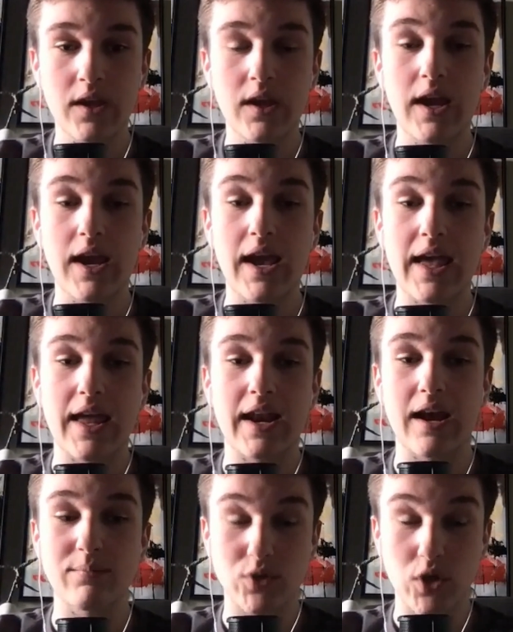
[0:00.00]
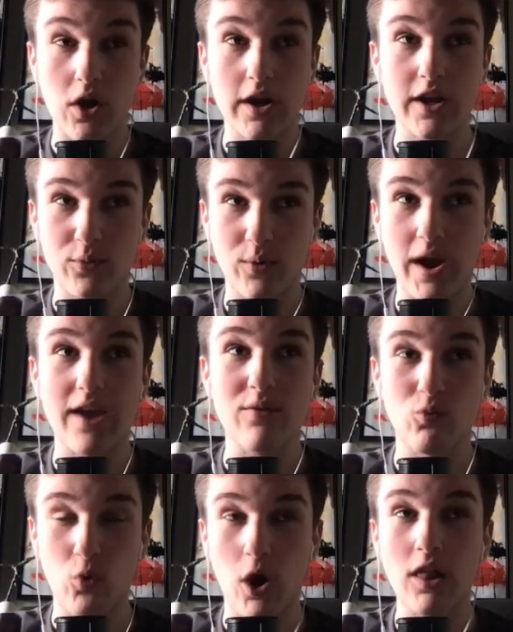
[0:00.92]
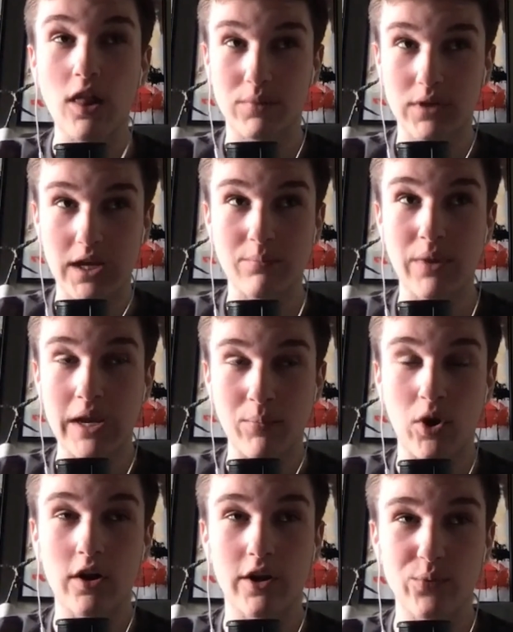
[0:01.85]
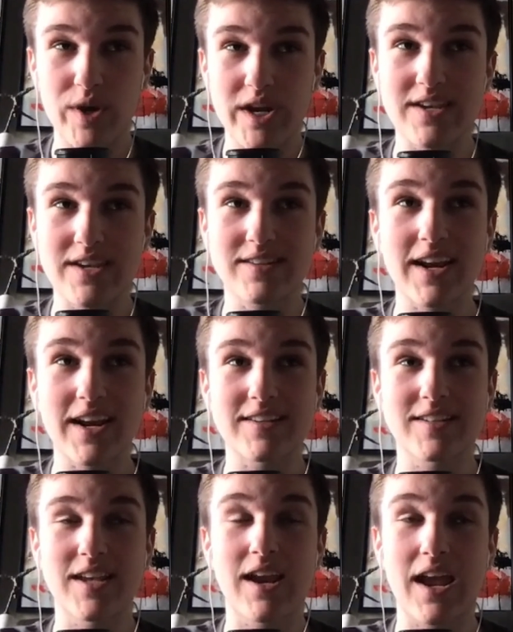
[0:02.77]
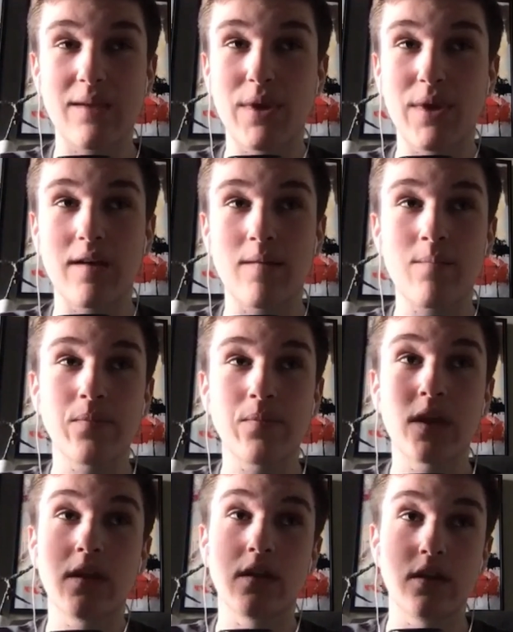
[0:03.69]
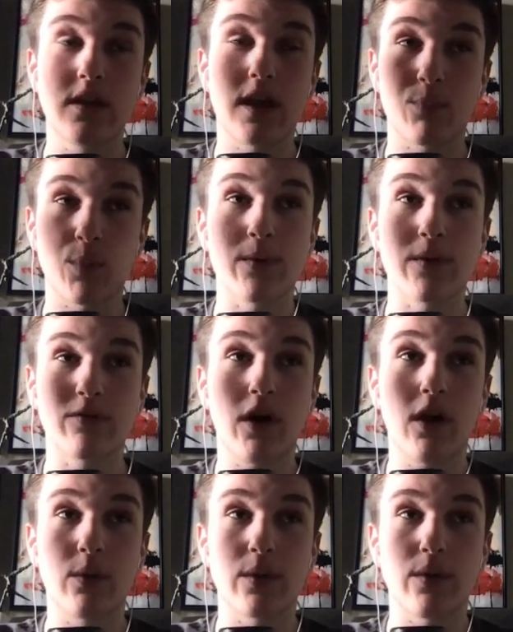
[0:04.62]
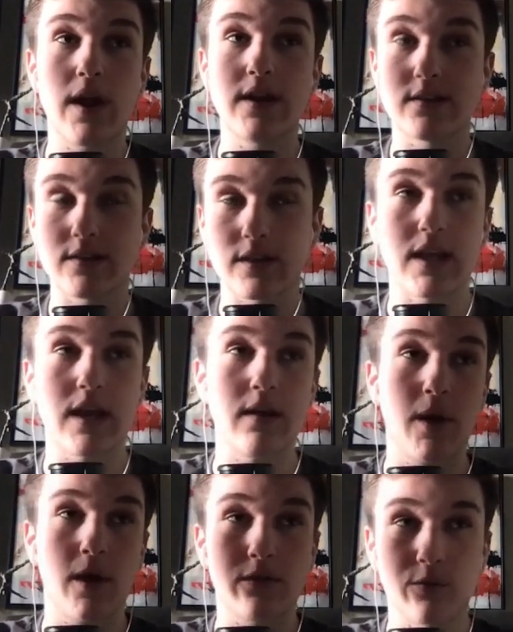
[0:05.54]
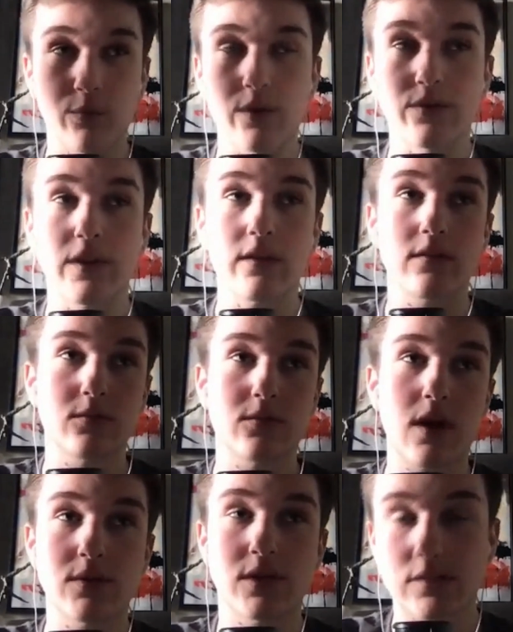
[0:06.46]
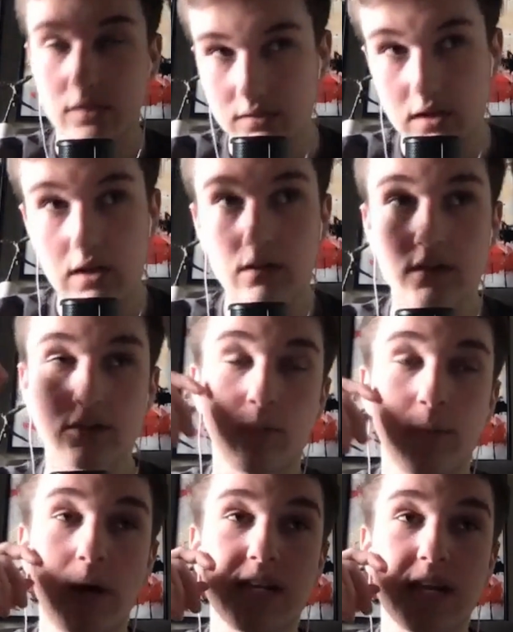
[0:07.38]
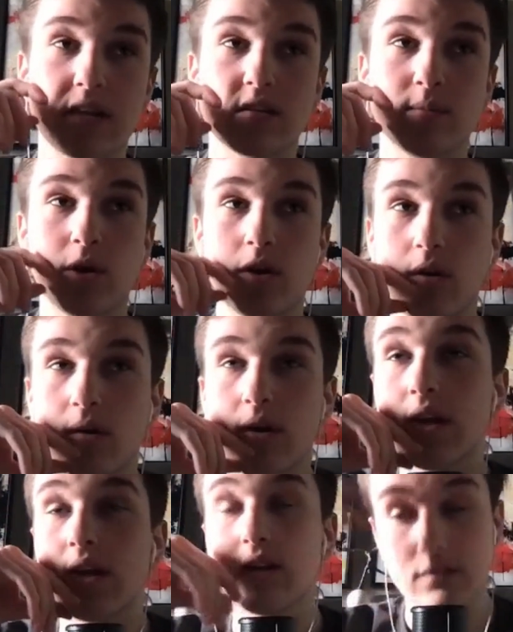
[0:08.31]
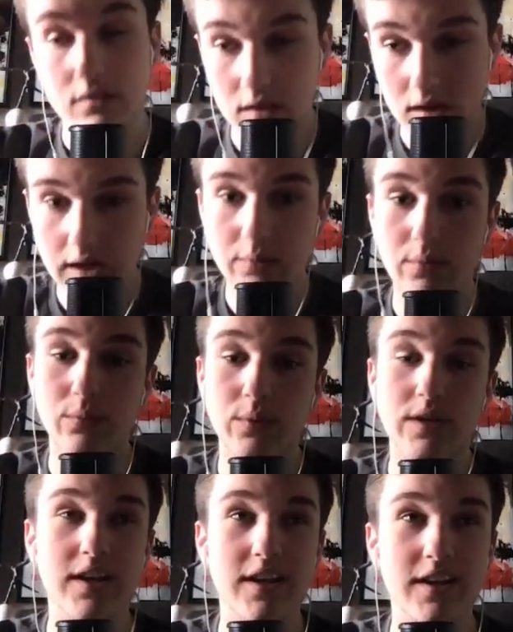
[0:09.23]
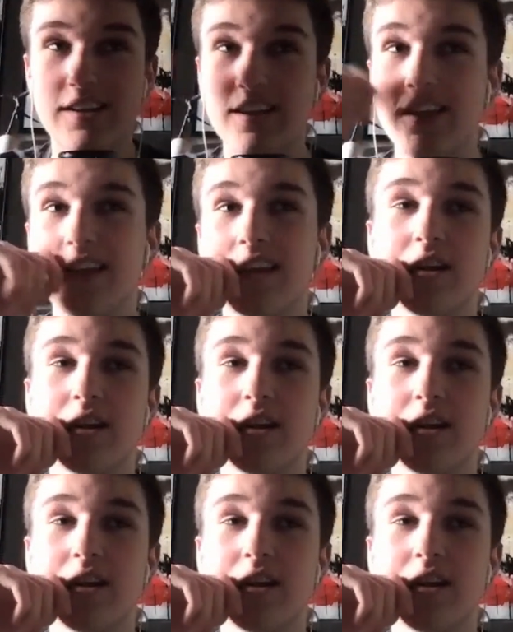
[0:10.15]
and I'm talking to Ryan while I'm playing ping pong at Ricky's. And I said, hey man, you got a pretty big following, right? He's like, yeah, about 300,000 subscribers. I said, let's do a podcast tomorrow. I said, all right. You know,